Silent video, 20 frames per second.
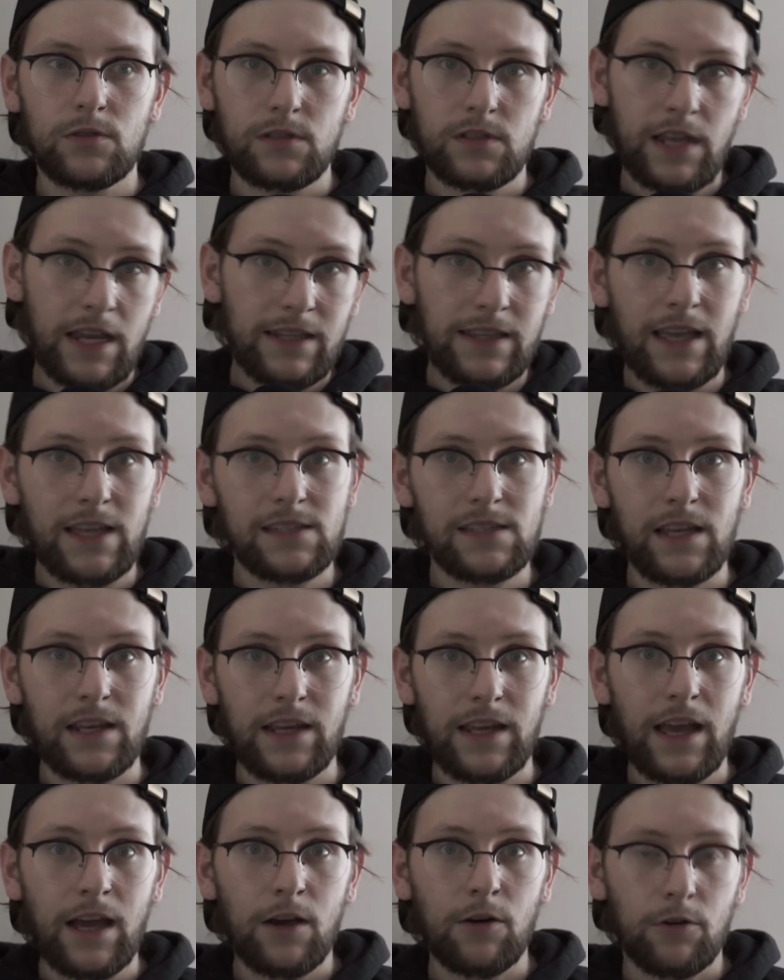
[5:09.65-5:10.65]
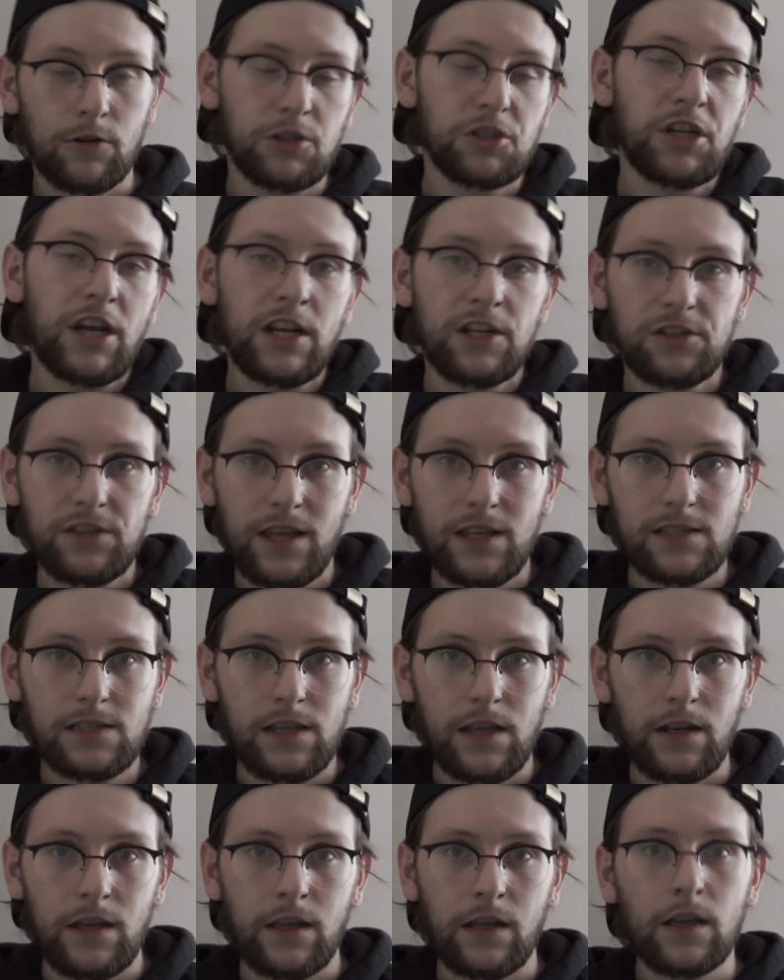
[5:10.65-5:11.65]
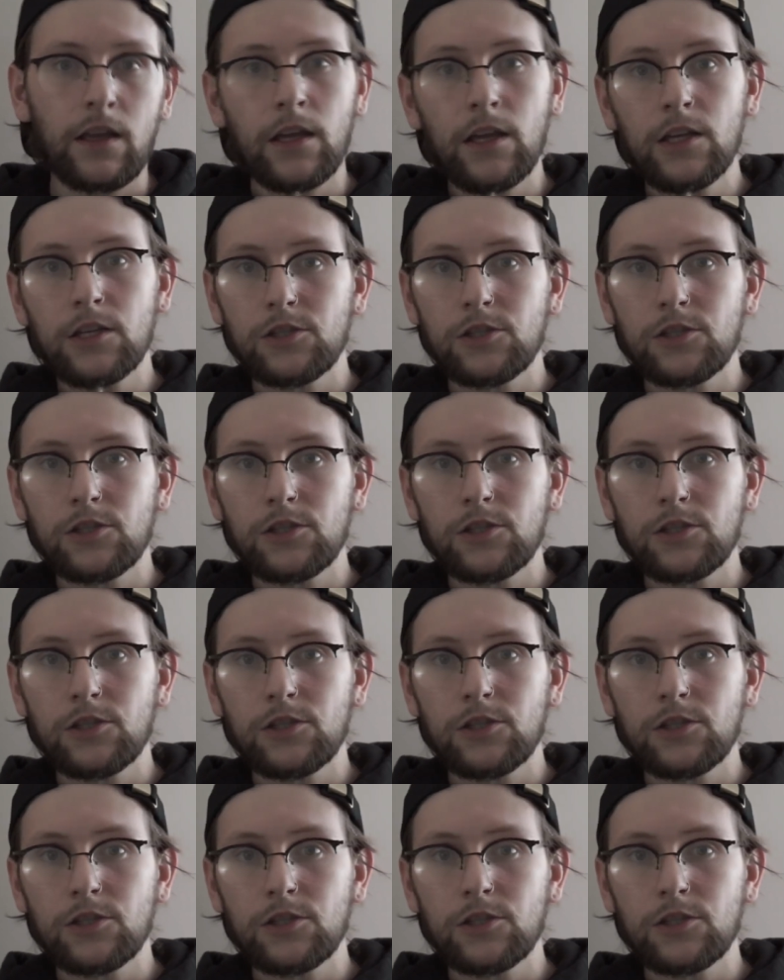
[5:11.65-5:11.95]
take that setting out or change that setting